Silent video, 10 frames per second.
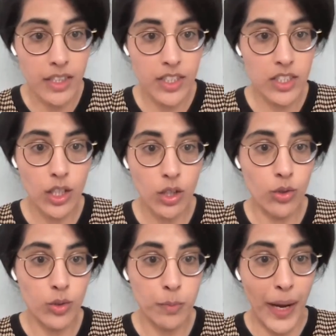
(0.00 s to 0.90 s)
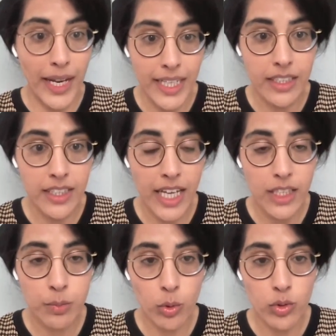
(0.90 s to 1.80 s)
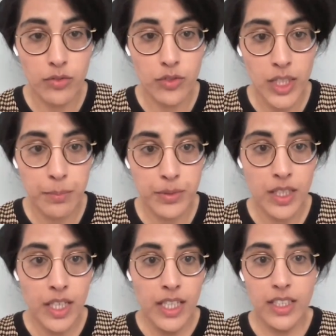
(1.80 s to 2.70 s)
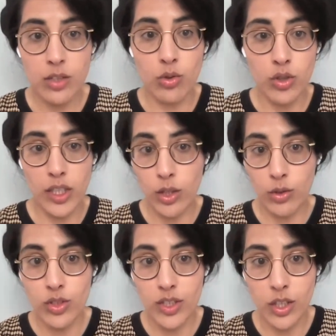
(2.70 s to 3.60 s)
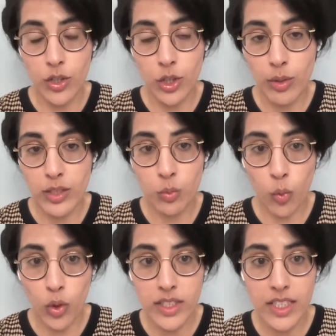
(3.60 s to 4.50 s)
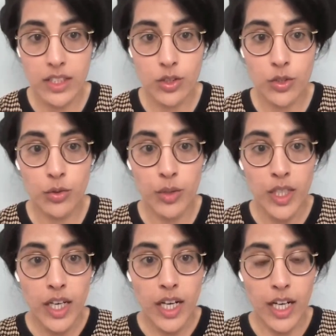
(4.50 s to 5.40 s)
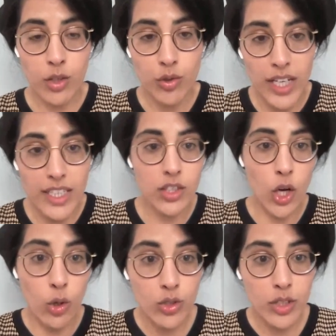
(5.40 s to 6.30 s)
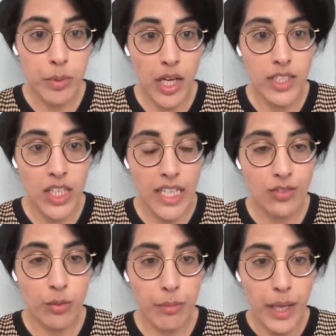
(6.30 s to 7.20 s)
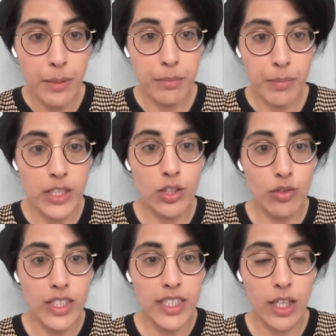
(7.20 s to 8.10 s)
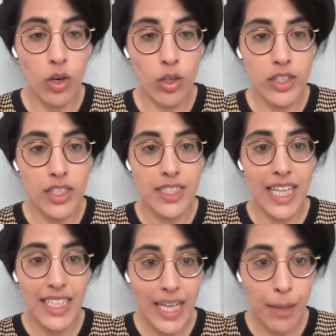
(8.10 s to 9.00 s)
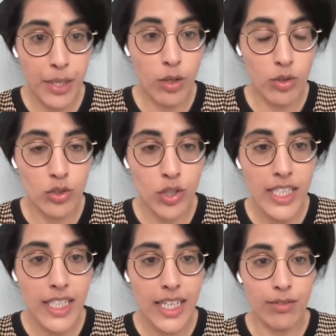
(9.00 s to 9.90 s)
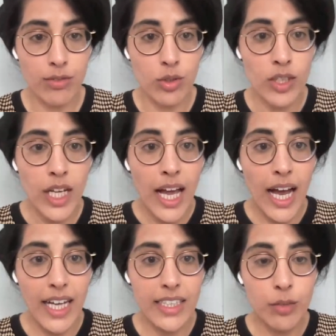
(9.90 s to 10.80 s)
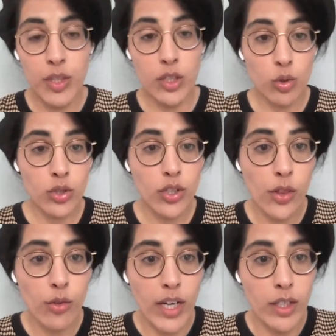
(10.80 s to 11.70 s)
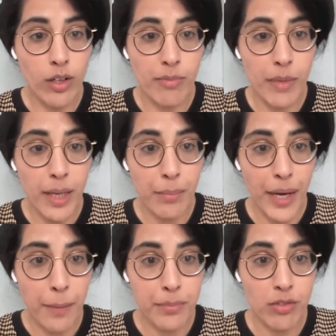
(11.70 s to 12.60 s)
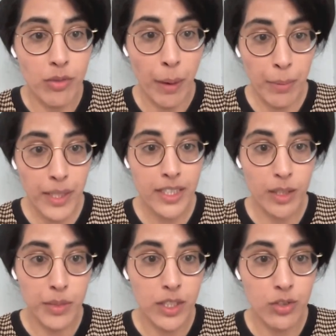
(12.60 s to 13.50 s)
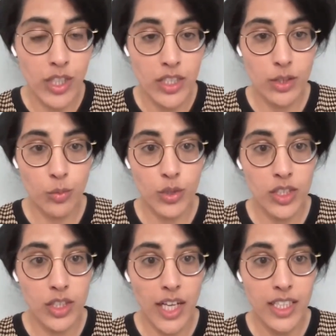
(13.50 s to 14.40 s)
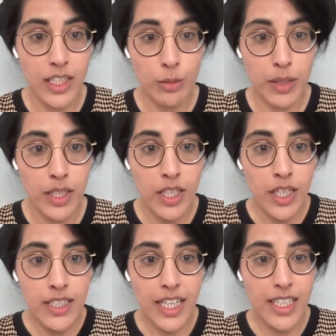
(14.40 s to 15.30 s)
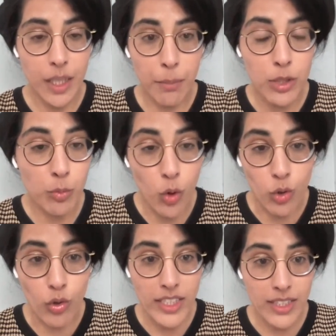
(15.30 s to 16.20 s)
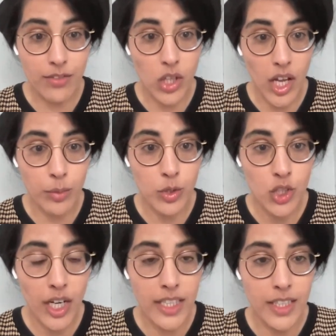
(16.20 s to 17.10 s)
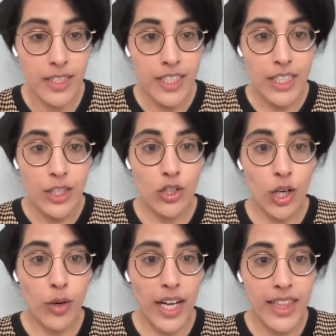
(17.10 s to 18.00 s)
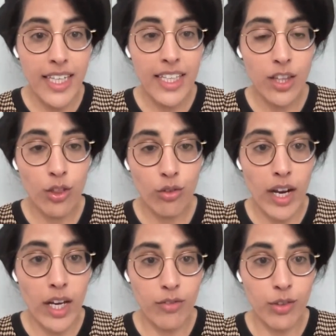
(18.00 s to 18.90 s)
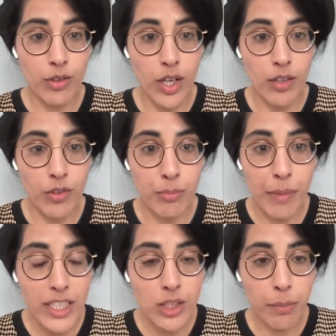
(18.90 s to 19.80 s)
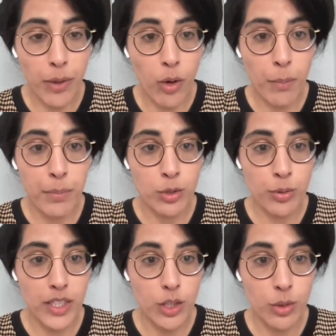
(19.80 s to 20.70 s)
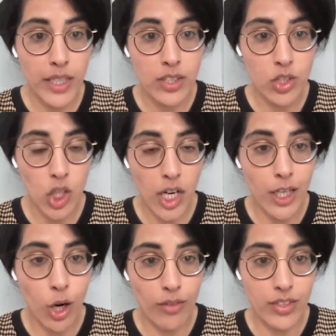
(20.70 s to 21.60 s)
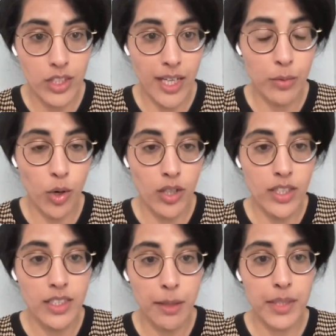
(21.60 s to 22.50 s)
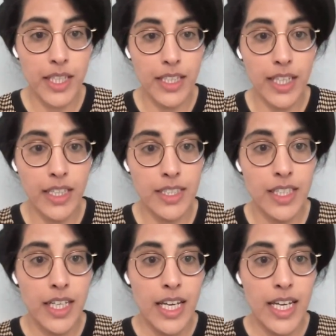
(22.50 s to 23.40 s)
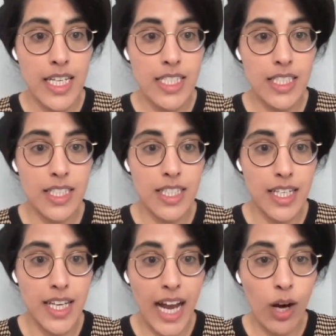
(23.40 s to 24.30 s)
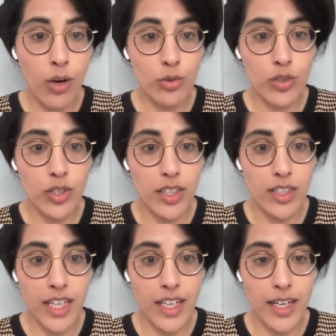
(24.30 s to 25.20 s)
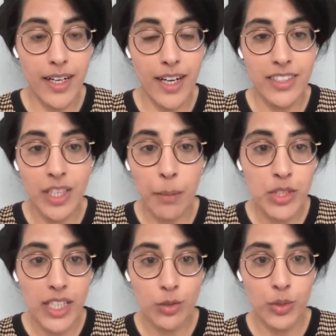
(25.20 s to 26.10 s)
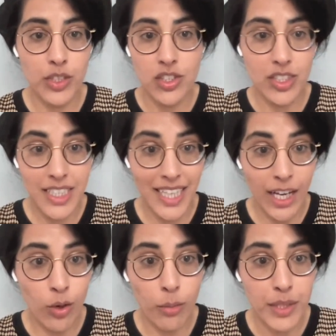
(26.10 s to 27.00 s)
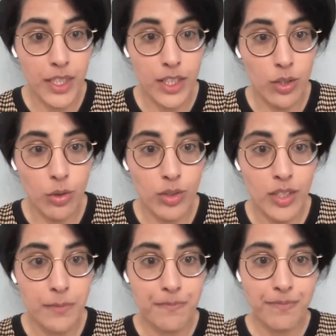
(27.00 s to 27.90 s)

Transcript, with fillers: This includes banning the exports of chips. This also includes, you know, the US wanting to uh, create its own supply chains for ma- major green technologies. That's happening on a trading level. And there's also the threat of perhaps a Republican administration, which is likely to be taking a much more aggressive line with China. So I think the threat of a, of a major blowup between the US and China over Taiwan is something that is now uh, a subject which just cannot be ignored.